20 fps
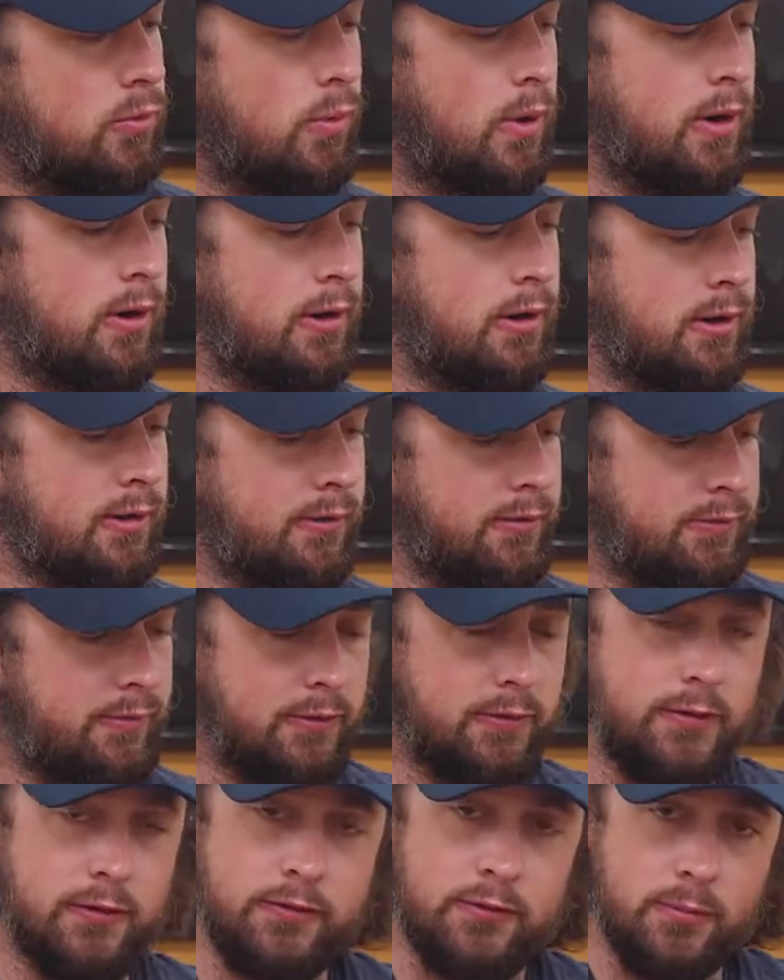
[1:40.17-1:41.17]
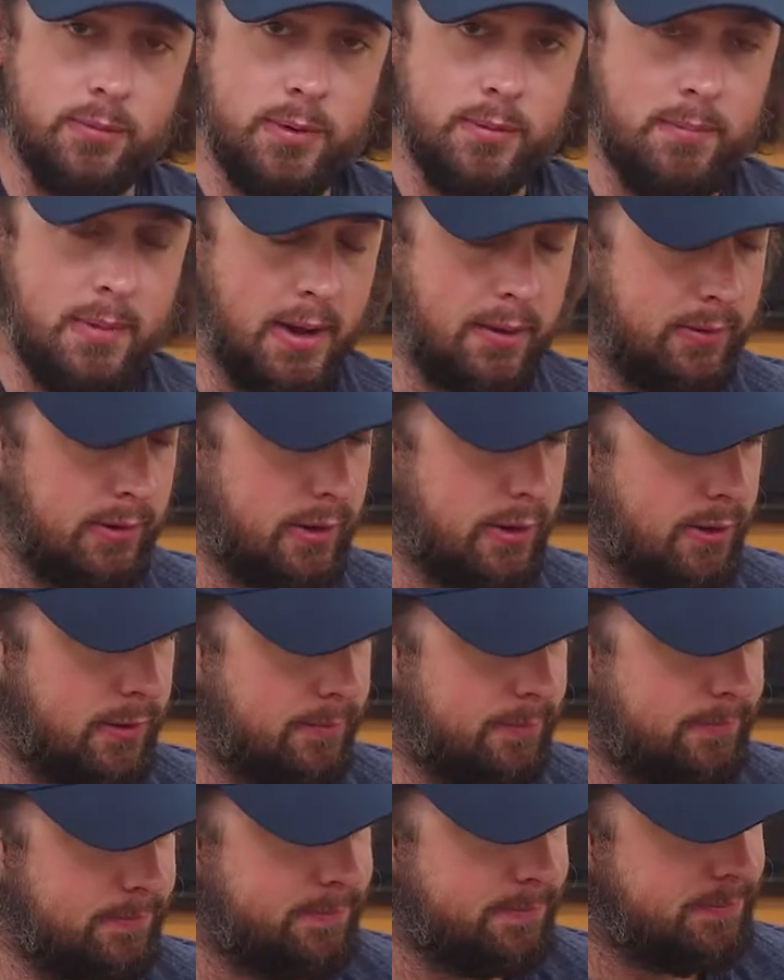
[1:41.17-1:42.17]
where it is that this will be mounting
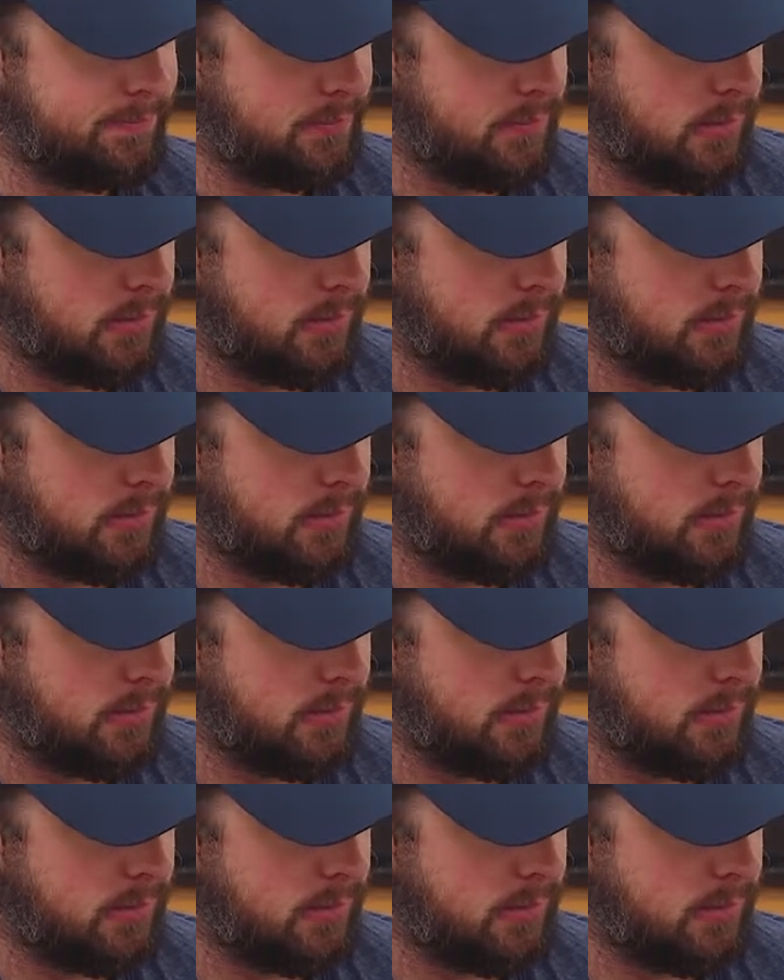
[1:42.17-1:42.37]
up.